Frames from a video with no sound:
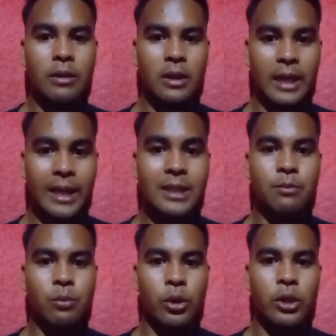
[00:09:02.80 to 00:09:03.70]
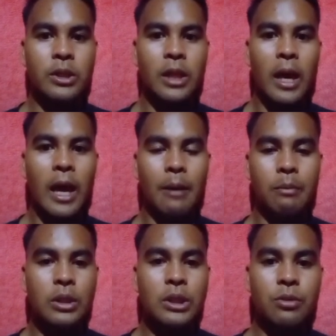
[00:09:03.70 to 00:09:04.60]
Ginsberg
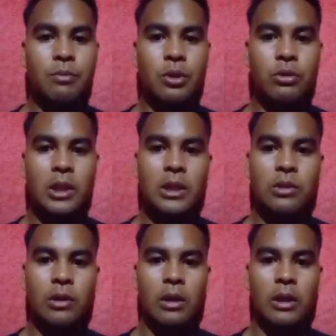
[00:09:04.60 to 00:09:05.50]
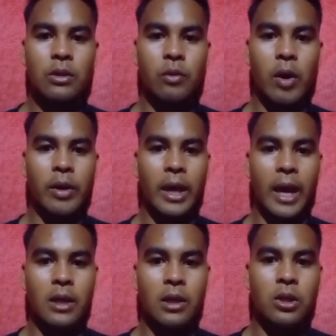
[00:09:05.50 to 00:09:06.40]
have contributed to the literary
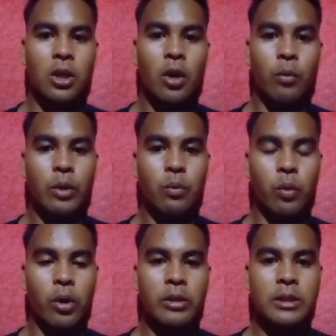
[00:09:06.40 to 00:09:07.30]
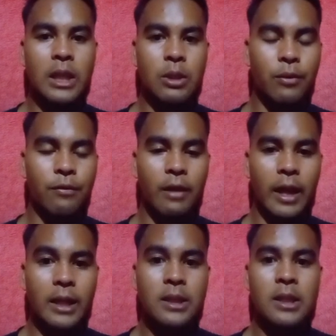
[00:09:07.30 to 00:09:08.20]
canon with works that
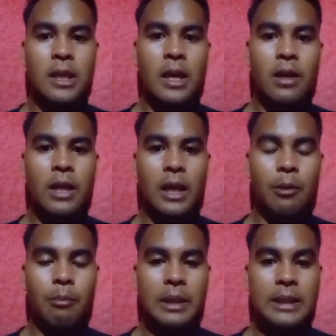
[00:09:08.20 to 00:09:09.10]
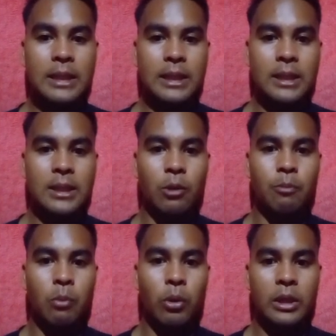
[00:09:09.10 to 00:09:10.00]
reflect the complexities
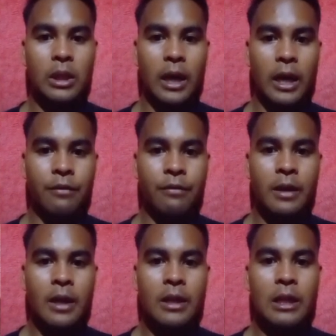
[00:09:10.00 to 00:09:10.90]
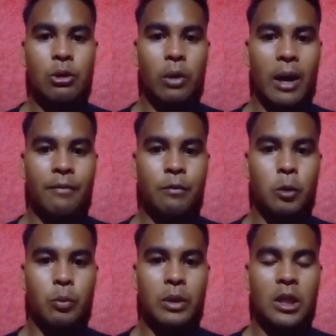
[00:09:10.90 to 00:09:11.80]
of modern life that
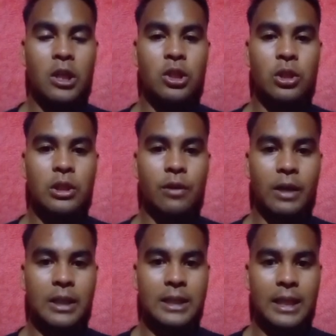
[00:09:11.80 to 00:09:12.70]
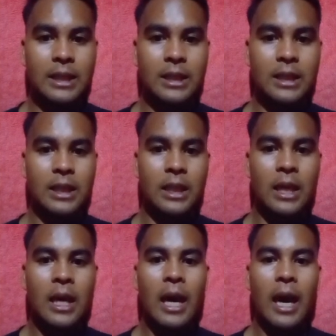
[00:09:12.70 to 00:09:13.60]
grapple with issues of identity,
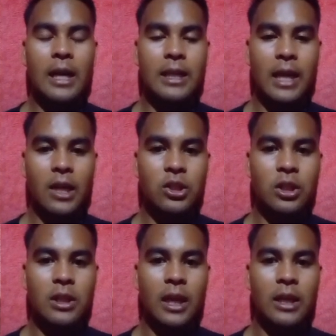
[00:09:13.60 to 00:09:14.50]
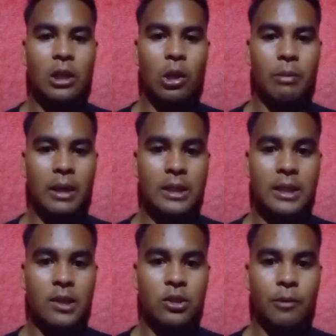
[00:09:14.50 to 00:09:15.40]
alienation, and
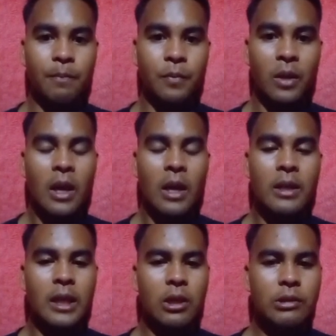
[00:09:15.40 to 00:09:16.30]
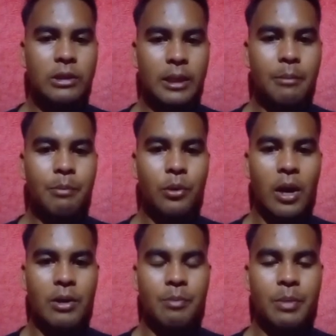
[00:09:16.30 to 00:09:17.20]
globalization. The
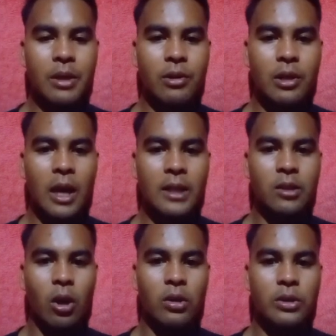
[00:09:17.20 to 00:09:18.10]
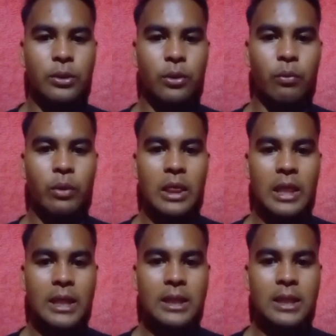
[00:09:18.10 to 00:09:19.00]
contemporary period has also
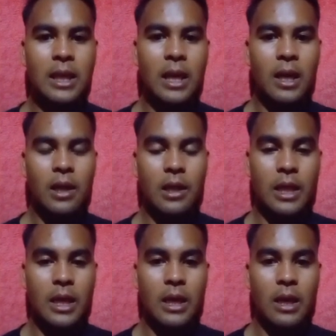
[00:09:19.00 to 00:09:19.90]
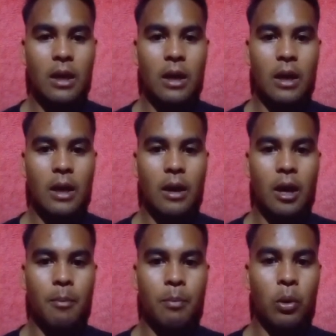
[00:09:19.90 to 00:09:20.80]
witnessed the
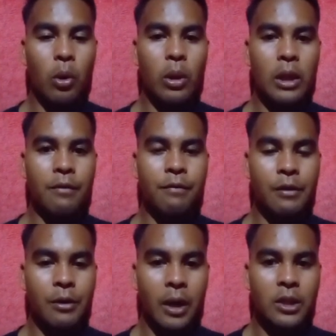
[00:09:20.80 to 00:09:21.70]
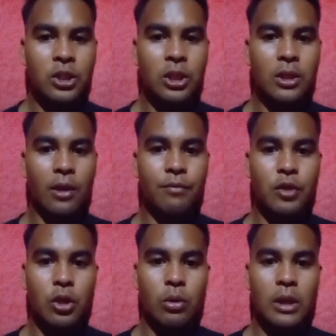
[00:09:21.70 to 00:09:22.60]
proliferation of
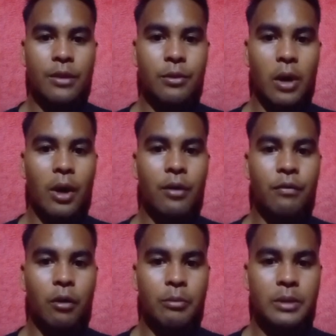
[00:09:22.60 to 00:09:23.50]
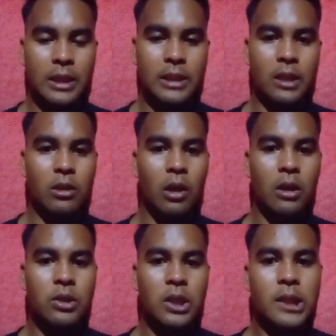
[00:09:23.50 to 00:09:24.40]
new literary forms and
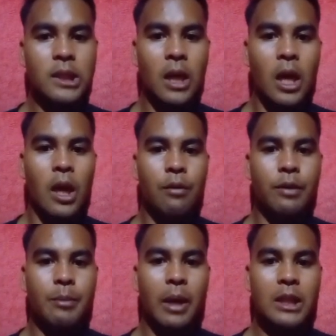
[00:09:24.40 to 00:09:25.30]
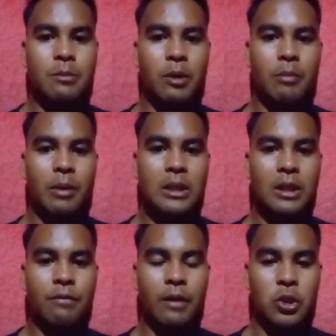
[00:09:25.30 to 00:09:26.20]
technologies, from
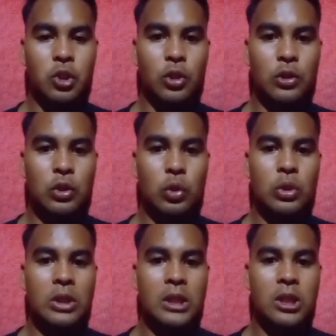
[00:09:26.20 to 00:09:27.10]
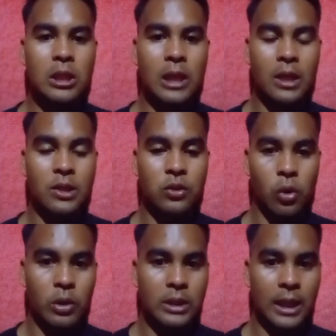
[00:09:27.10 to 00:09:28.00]
experimental fiction to digital
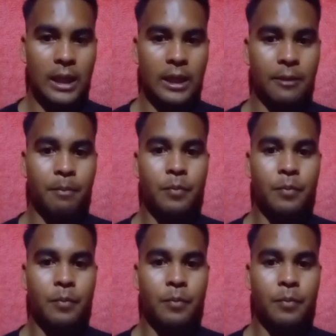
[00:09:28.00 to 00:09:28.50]
storytelling,